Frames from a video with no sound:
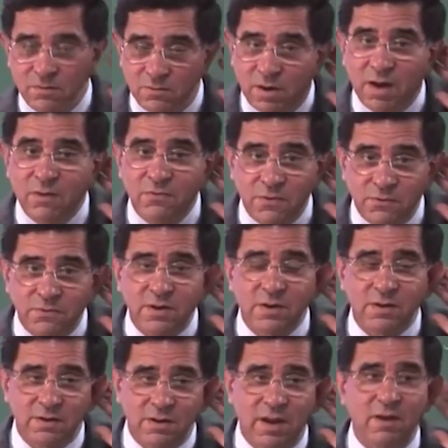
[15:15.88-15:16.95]

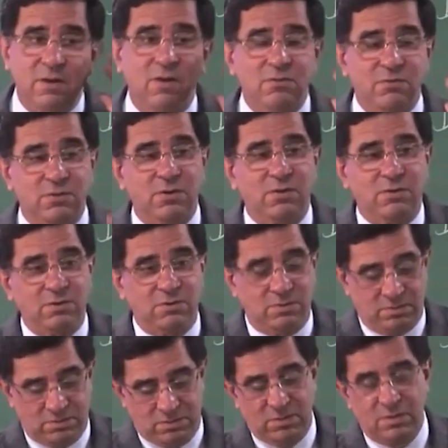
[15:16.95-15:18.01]
150. Thank you
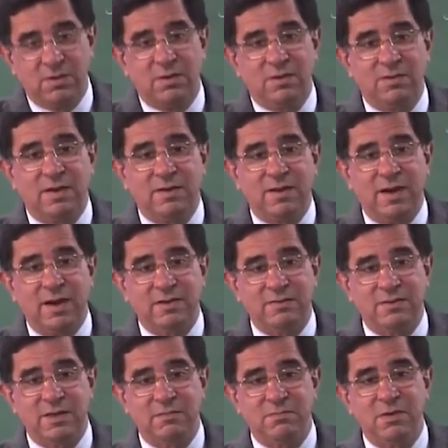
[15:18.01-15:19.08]
for that correct
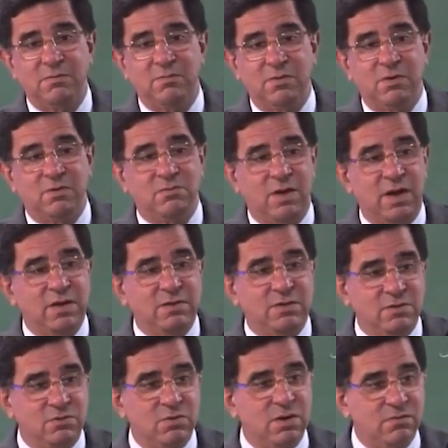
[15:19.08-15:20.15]
statement, because 1 inch
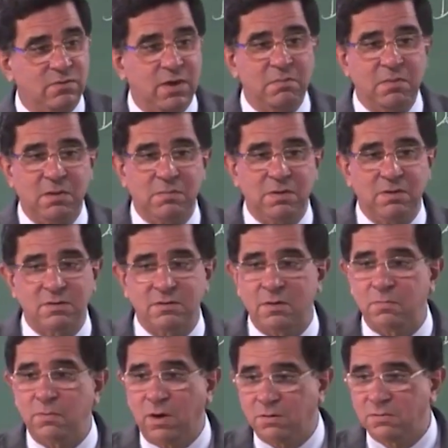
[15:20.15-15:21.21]
is 25 millimeters
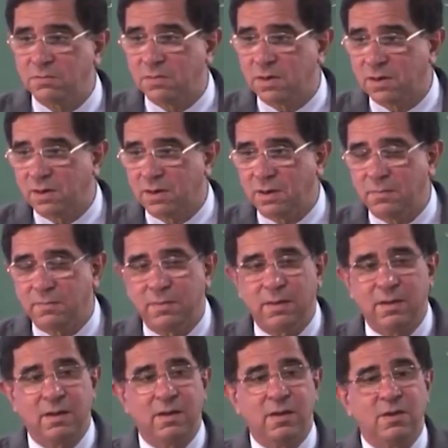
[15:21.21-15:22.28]
approximately.
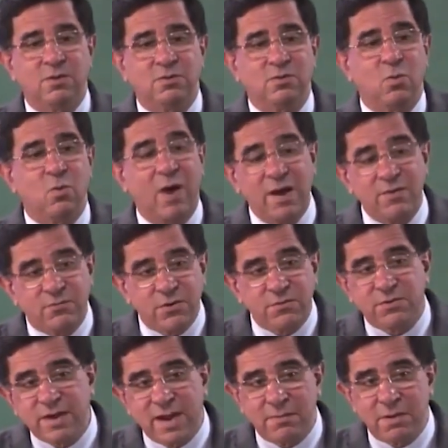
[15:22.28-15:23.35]
So
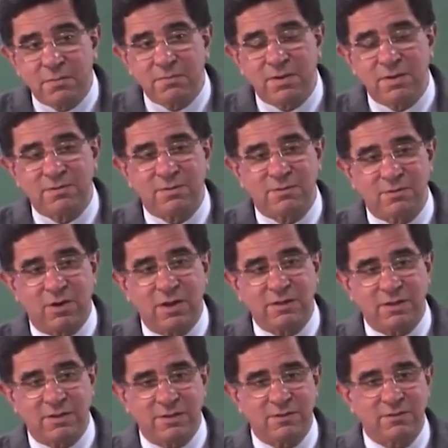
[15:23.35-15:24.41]
150 mm is the soil
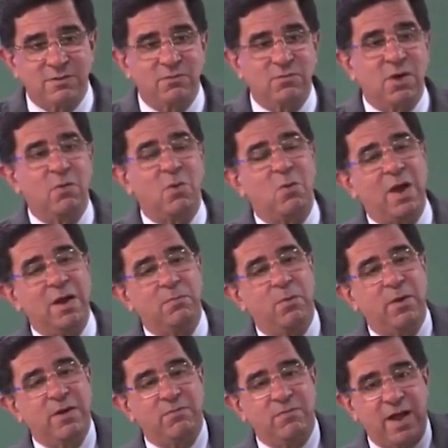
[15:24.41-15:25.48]
thickness. So if you have a
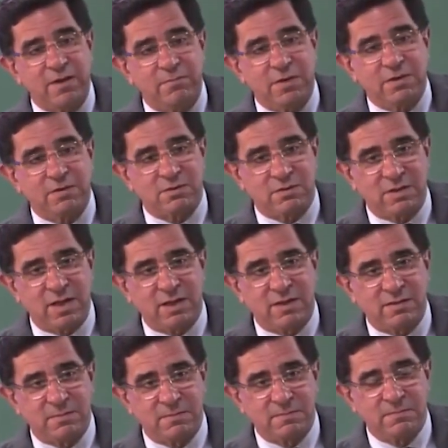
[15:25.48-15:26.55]
1.5 meter thick
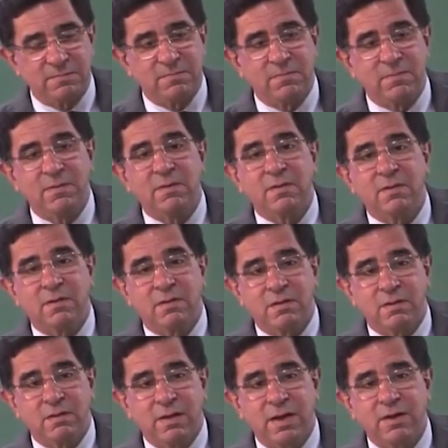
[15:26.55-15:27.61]

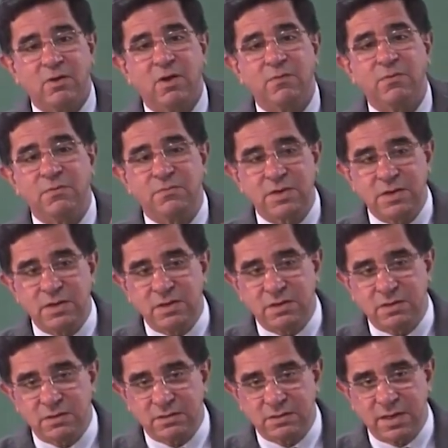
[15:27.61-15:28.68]
and you have 15
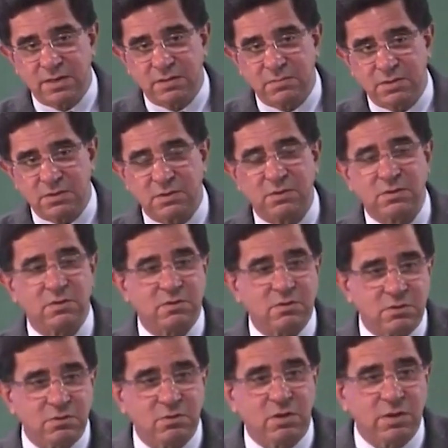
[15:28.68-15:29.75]
centimeters,
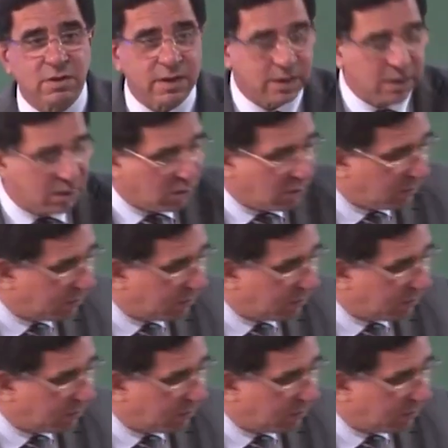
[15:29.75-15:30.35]
you are taking